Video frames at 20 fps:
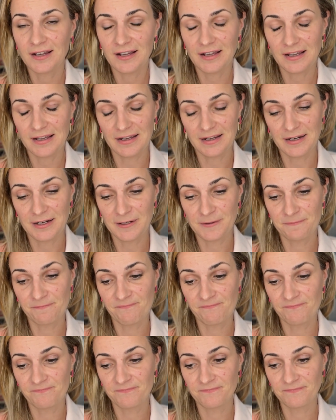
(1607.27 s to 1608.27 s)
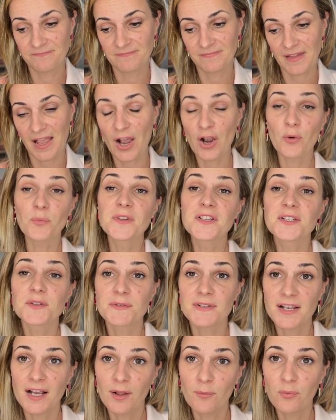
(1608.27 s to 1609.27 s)
I hope this
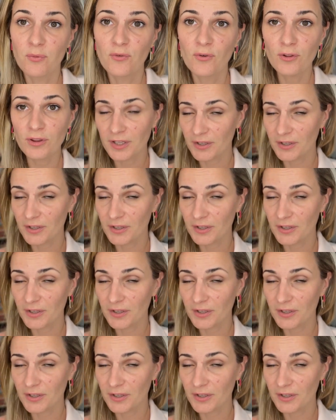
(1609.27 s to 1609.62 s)
was helpful.